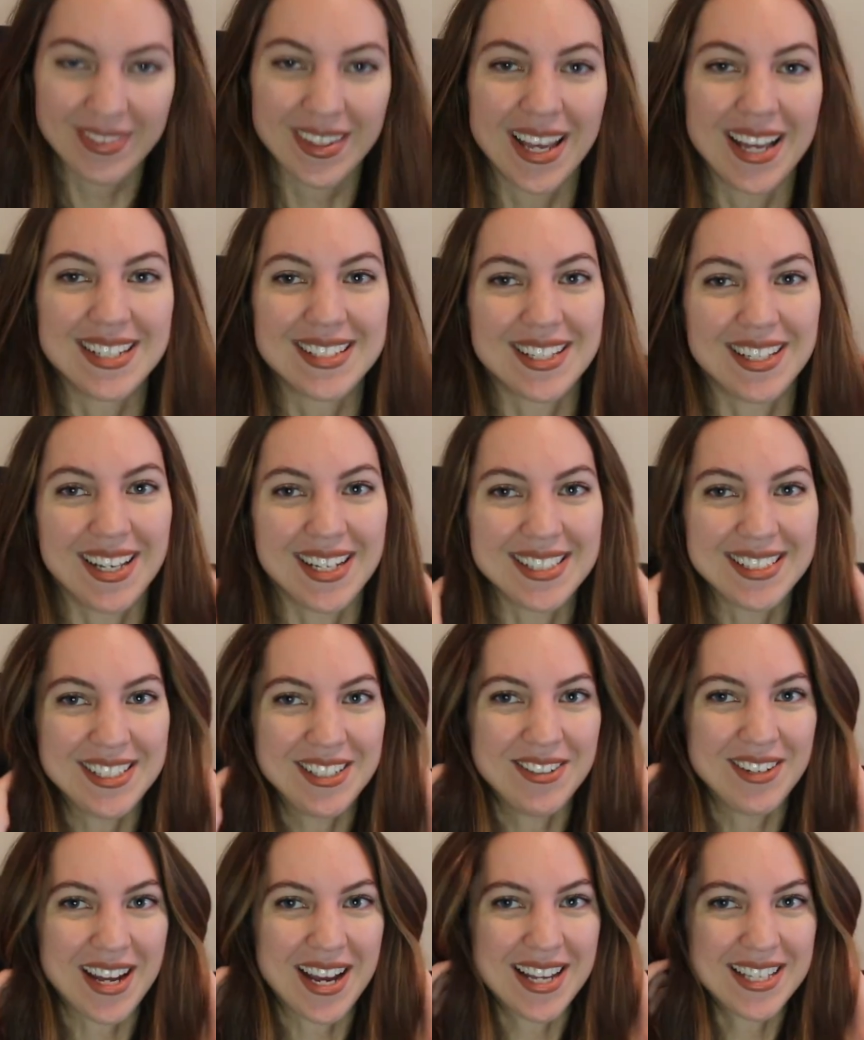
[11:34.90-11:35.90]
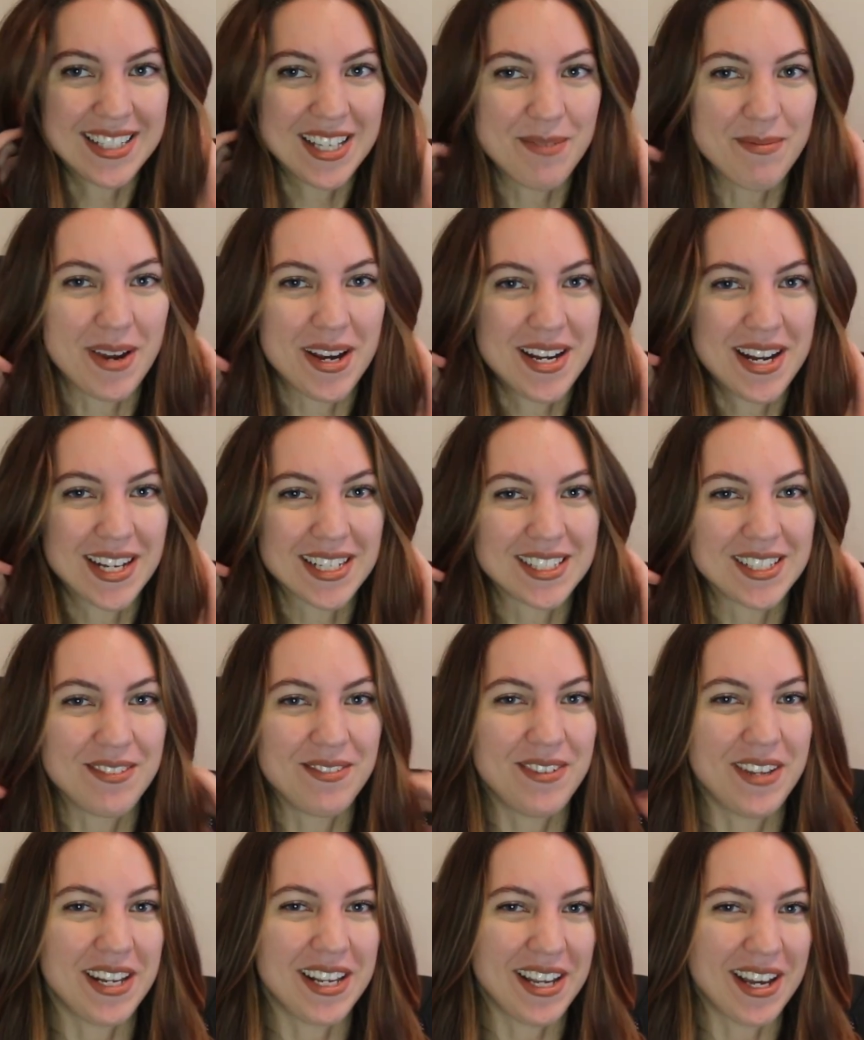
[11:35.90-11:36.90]
until I see you guys in my next
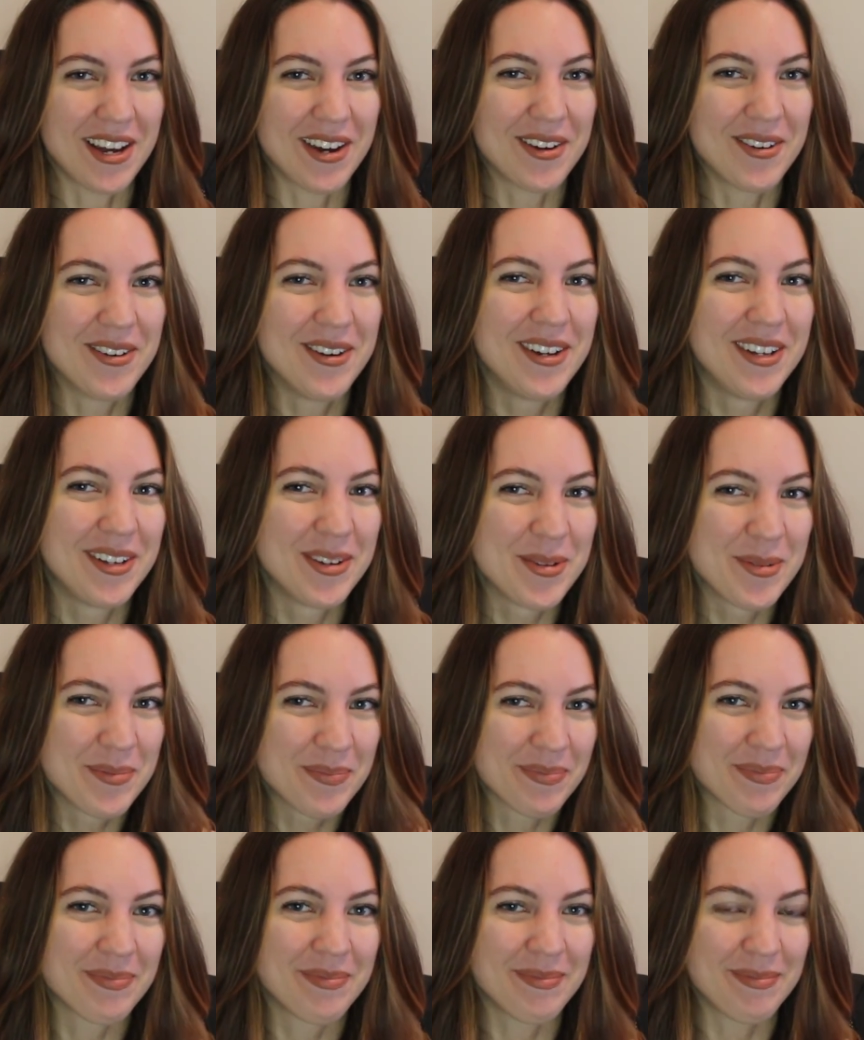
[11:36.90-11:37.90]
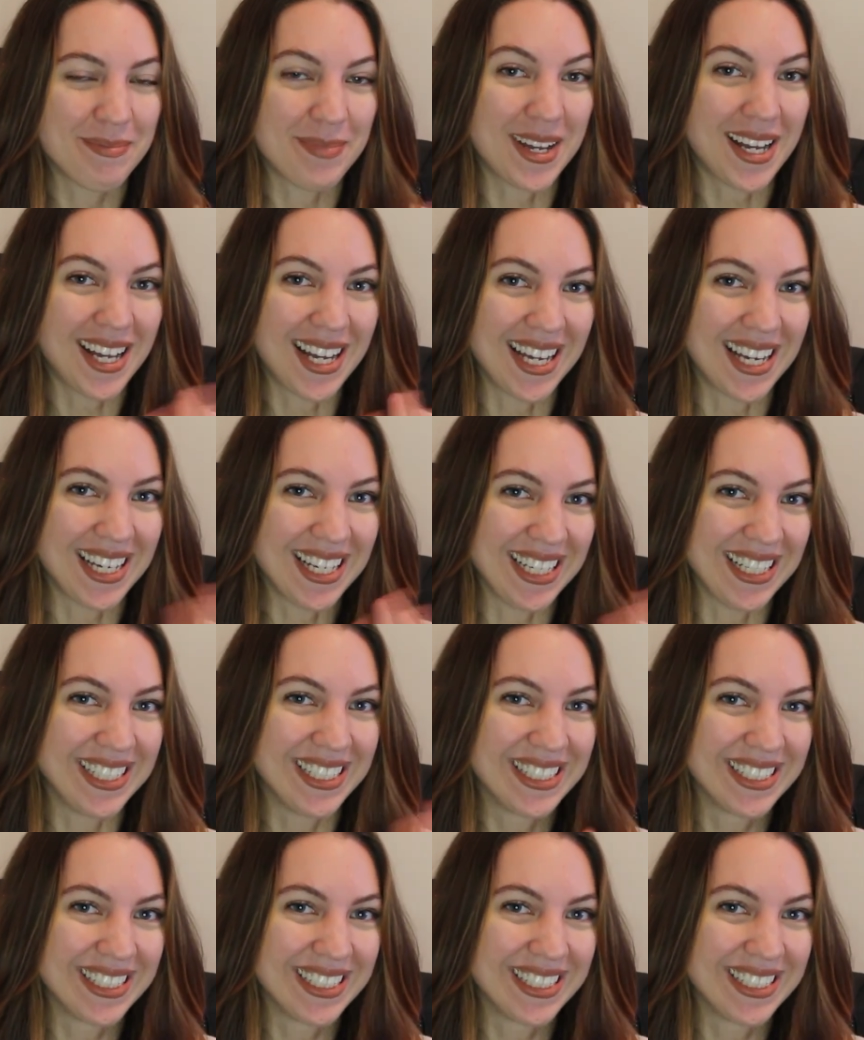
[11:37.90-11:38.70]
video, bye!